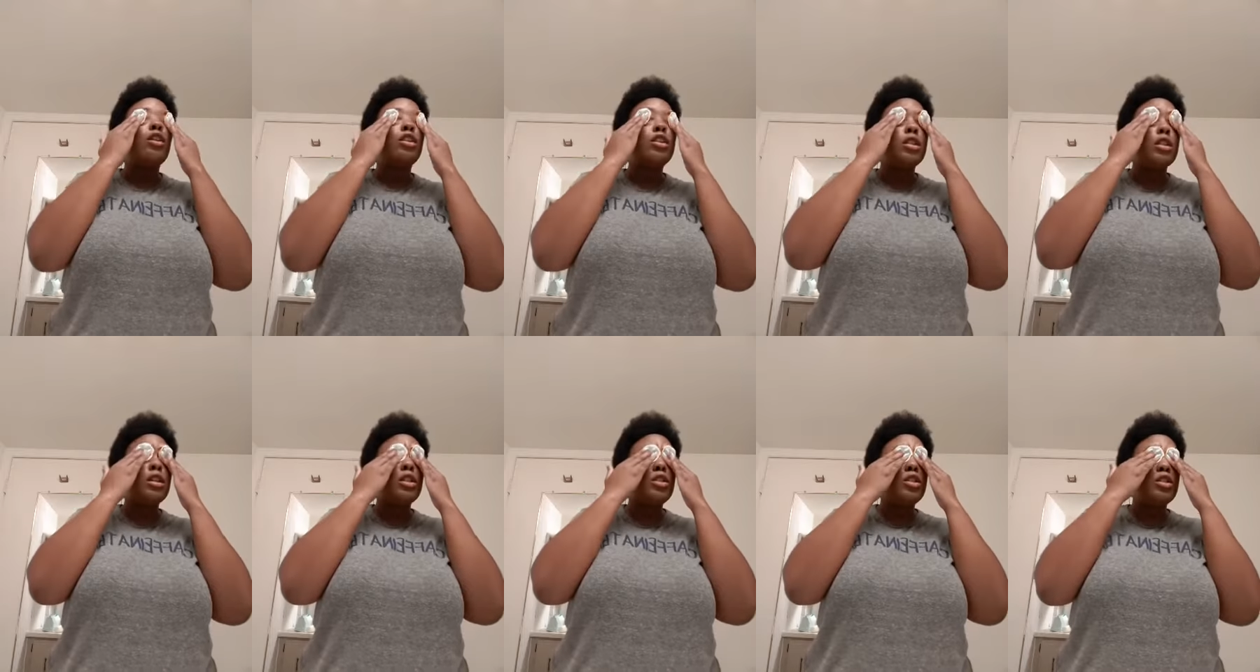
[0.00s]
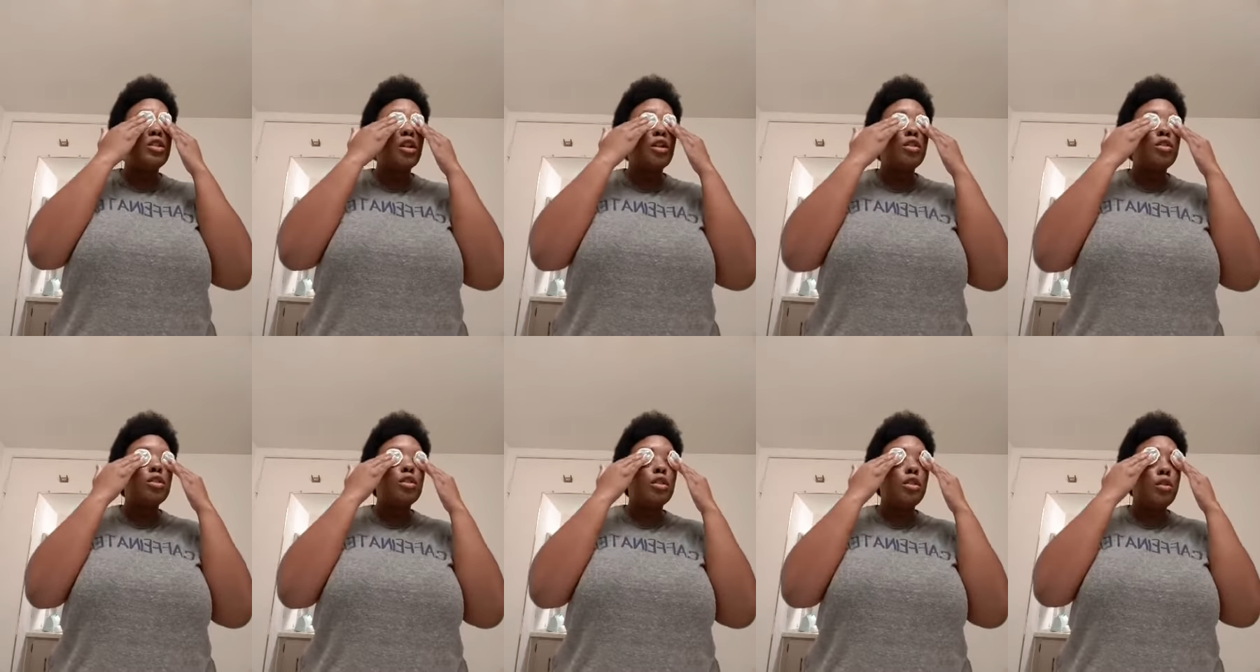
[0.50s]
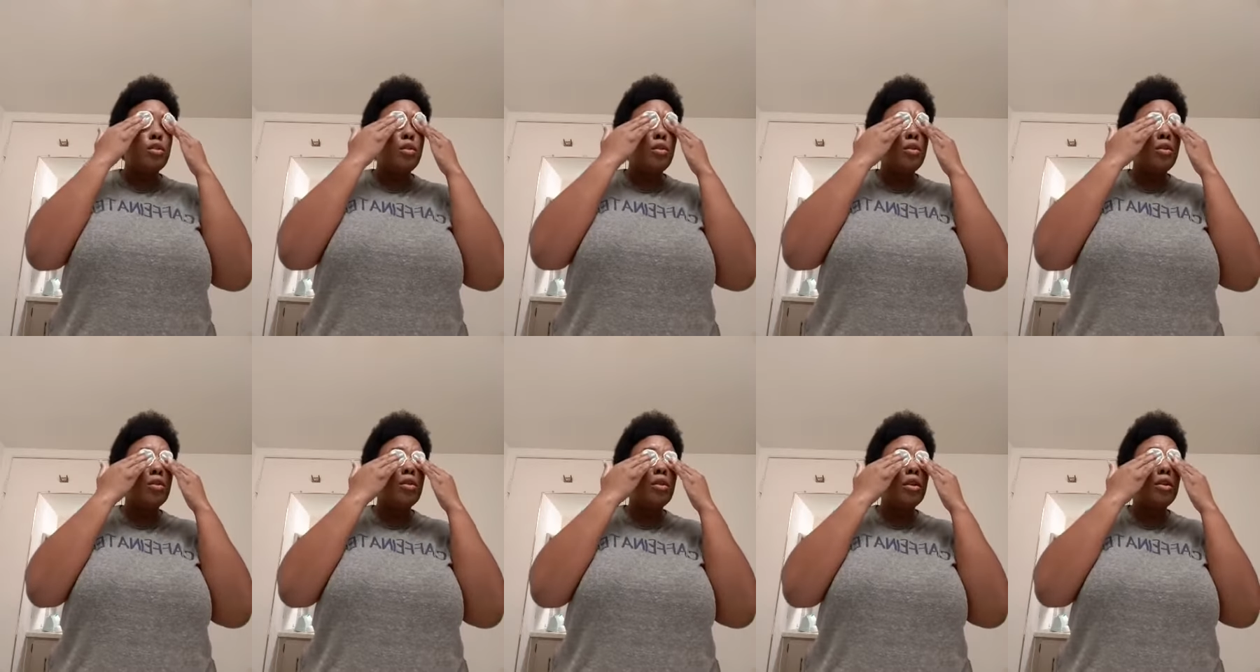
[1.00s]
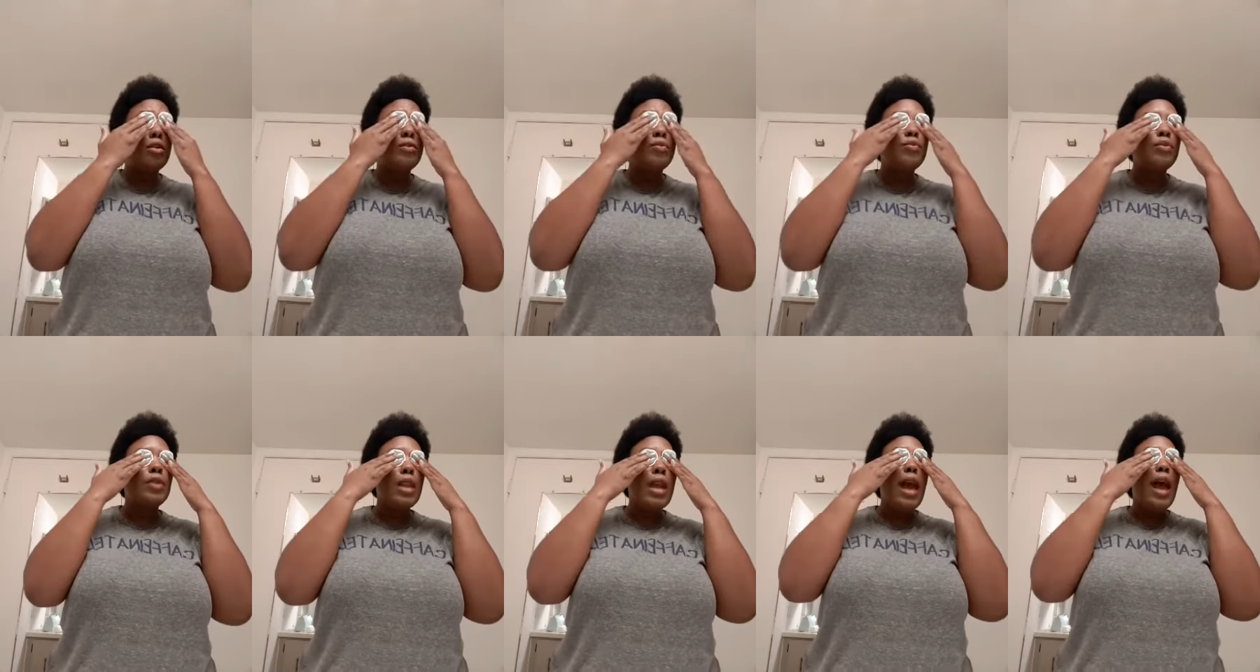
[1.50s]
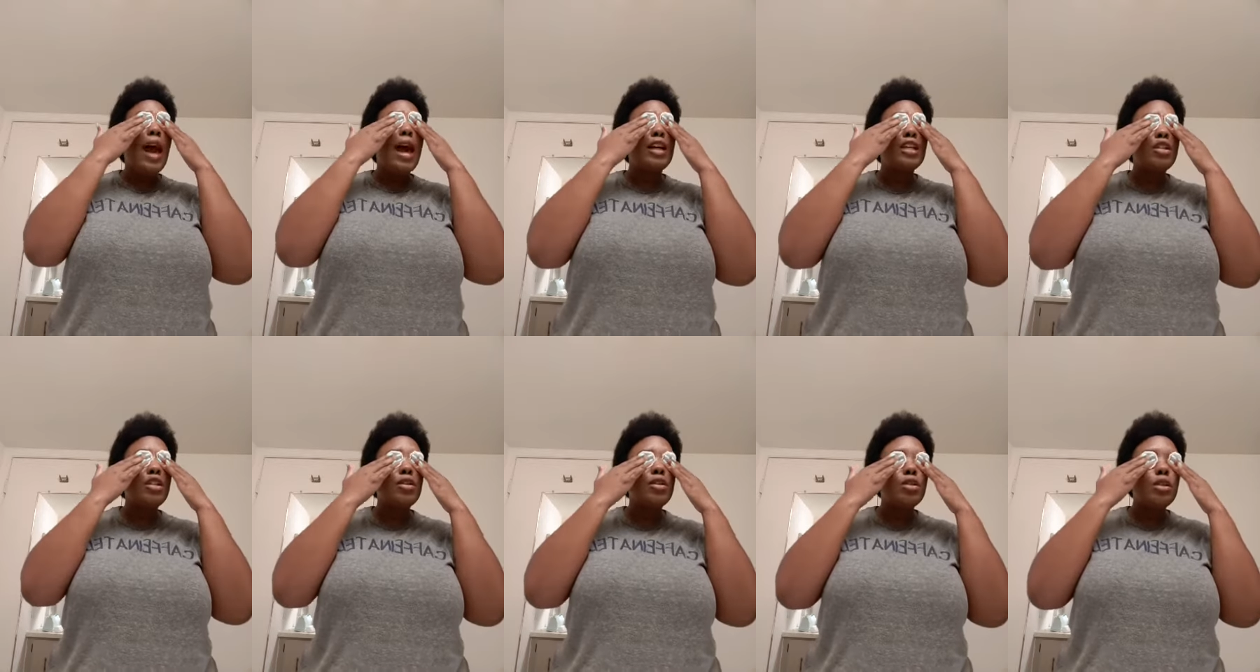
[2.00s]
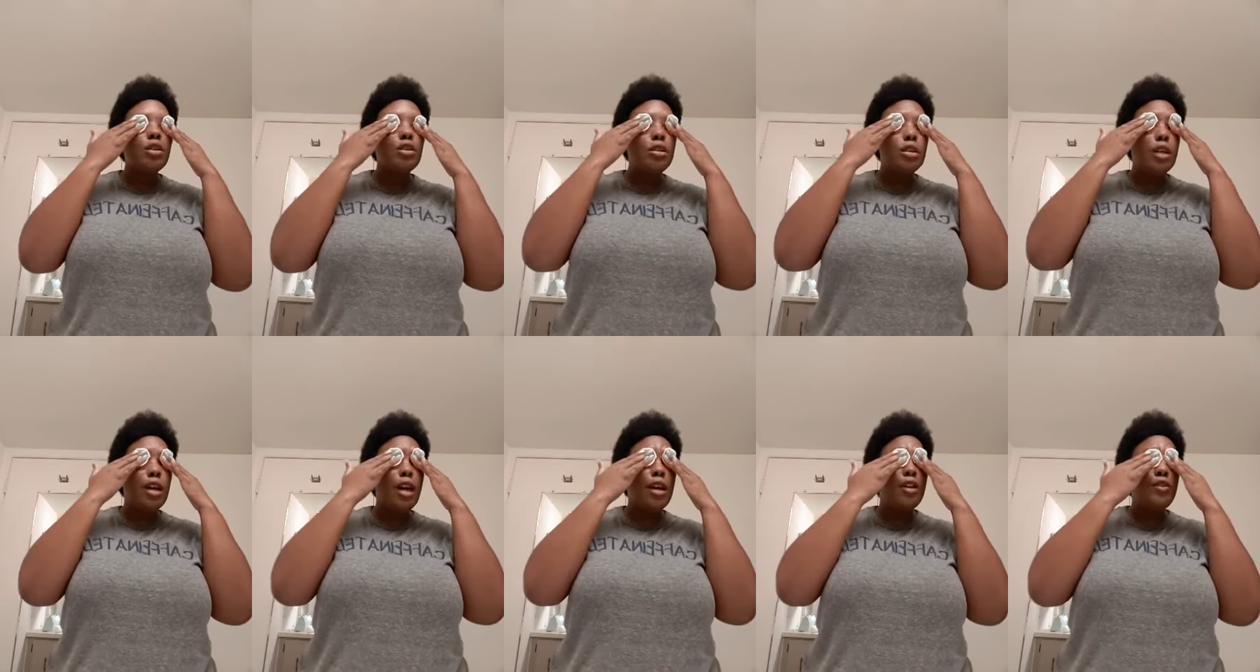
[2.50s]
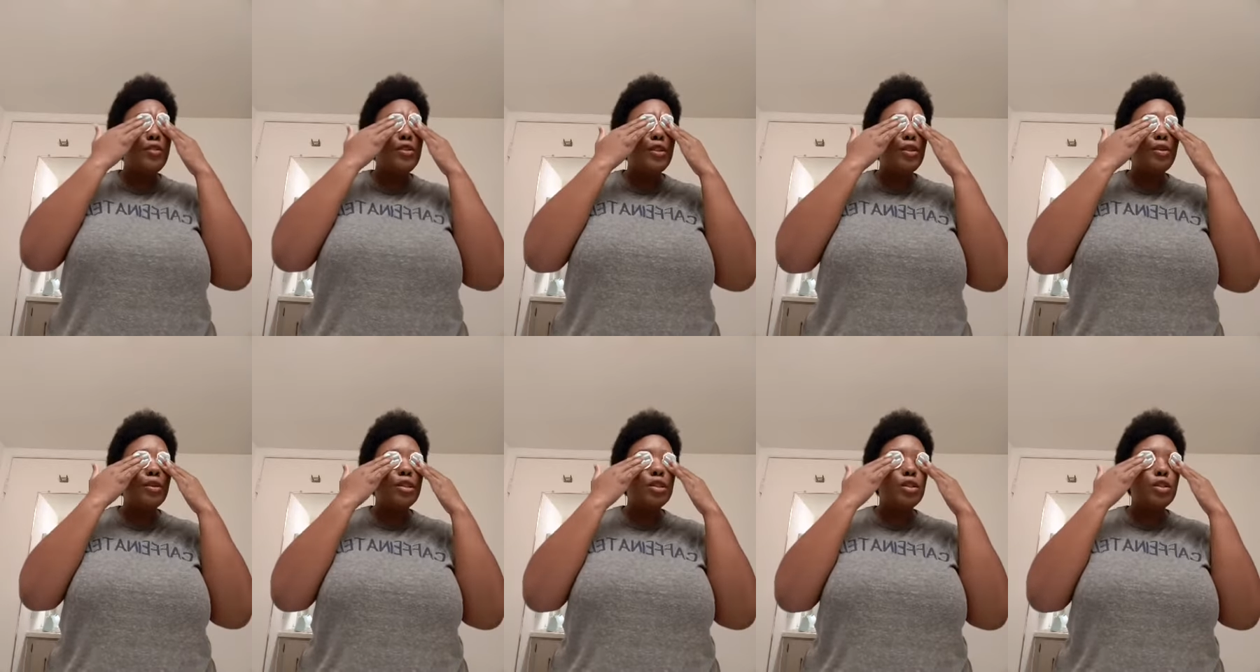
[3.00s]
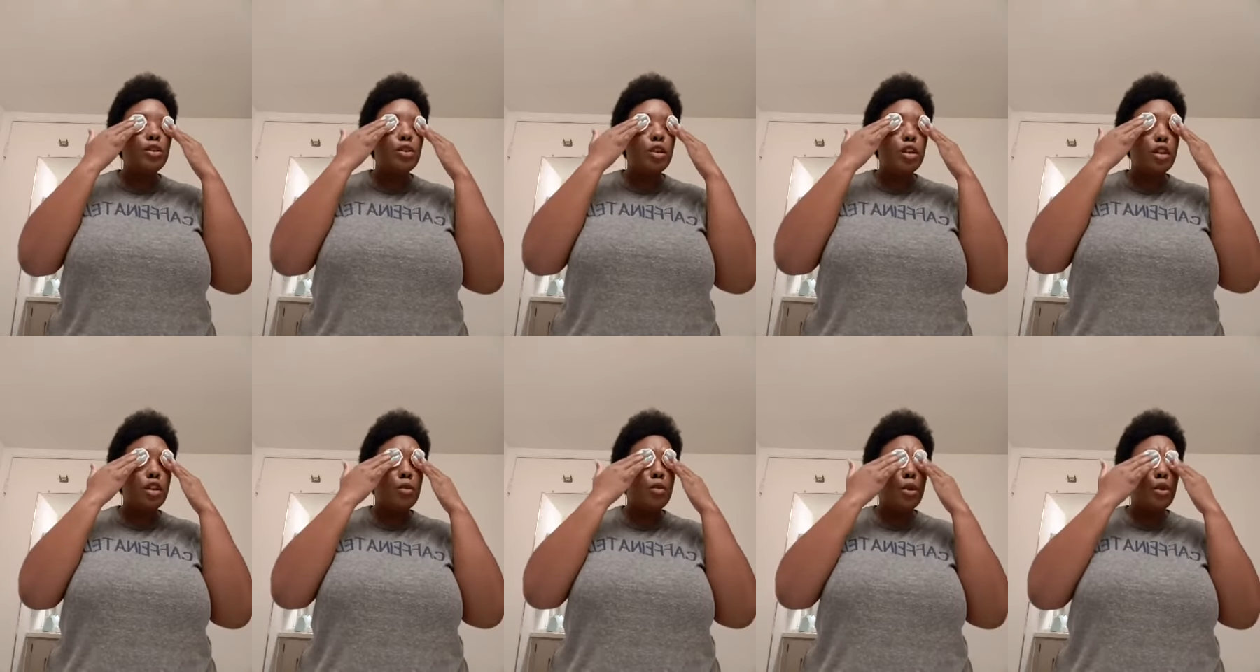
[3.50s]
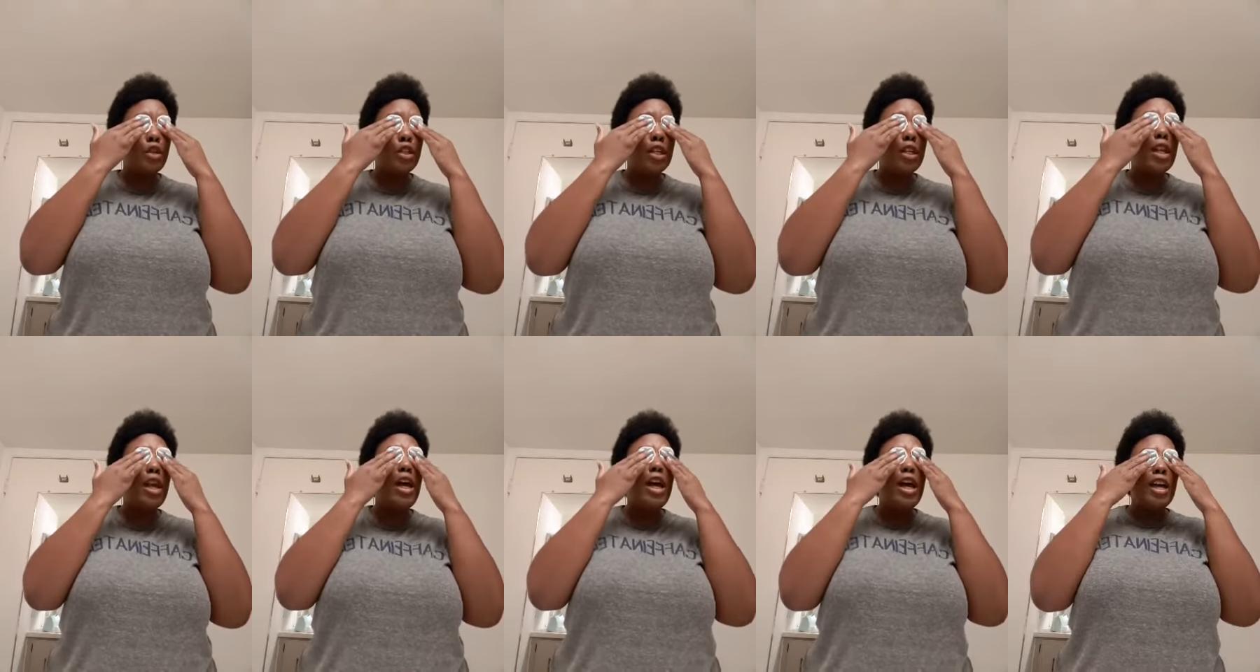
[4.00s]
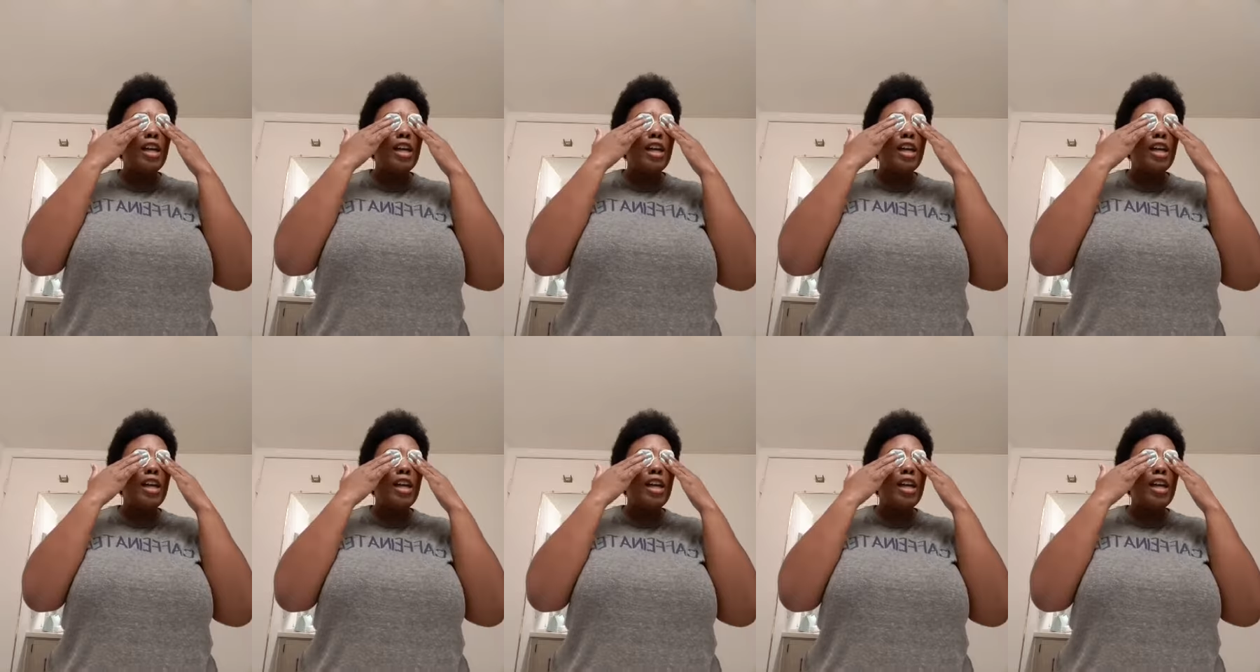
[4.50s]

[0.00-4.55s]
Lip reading: just going to start to, as you start to kind of do a circular motion,